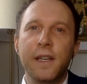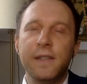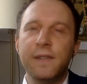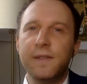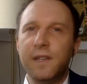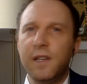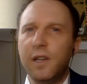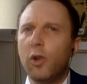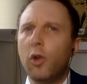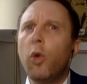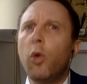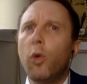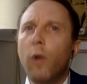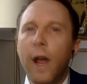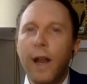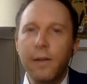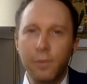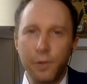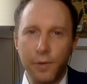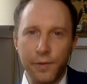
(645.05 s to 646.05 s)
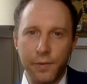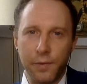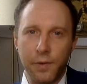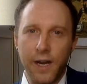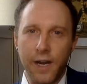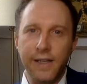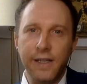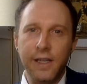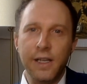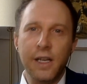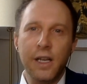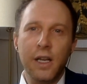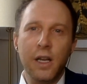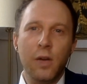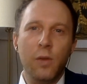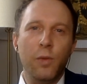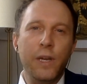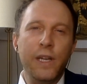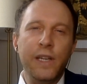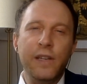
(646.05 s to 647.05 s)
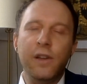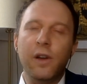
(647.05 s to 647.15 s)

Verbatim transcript: It's an incredible threat. We